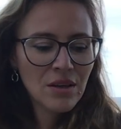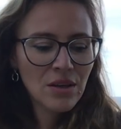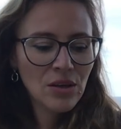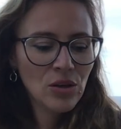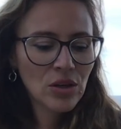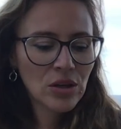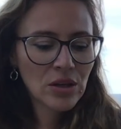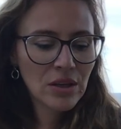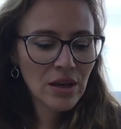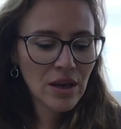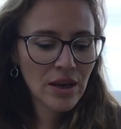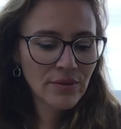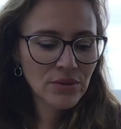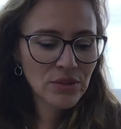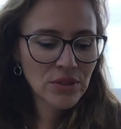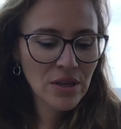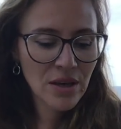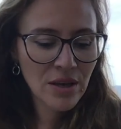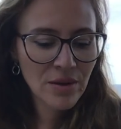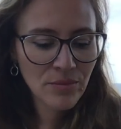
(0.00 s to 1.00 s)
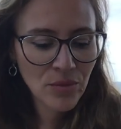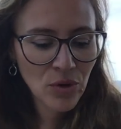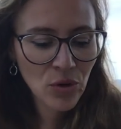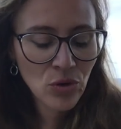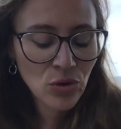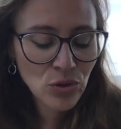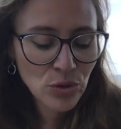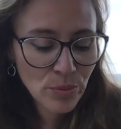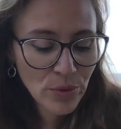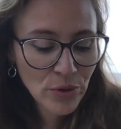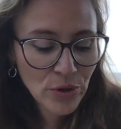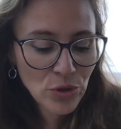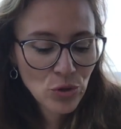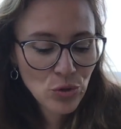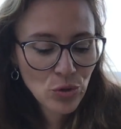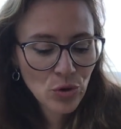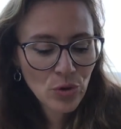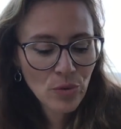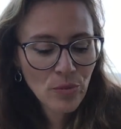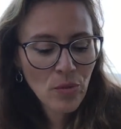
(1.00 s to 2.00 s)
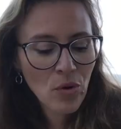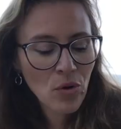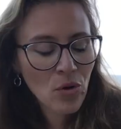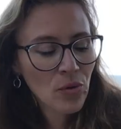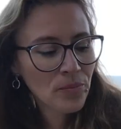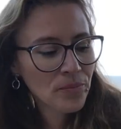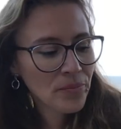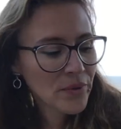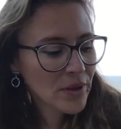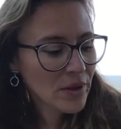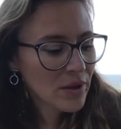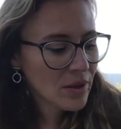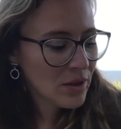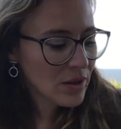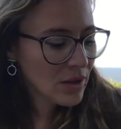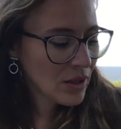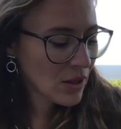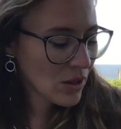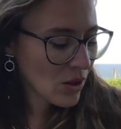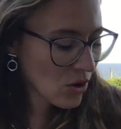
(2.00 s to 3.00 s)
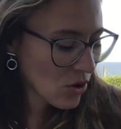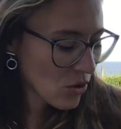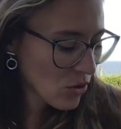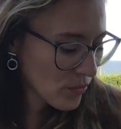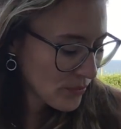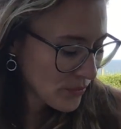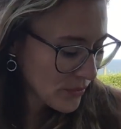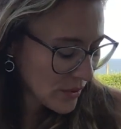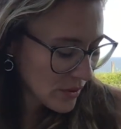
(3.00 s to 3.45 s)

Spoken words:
You can have some spiritual, more, you know,